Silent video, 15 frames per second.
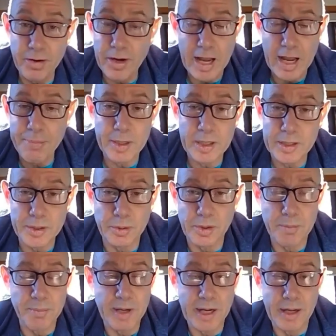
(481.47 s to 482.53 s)
very happy to
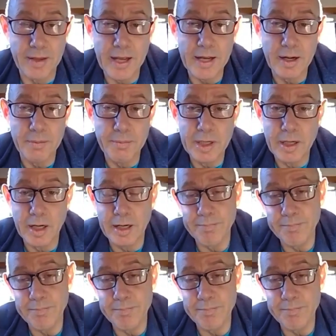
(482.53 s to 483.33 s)
talk about that. I mean,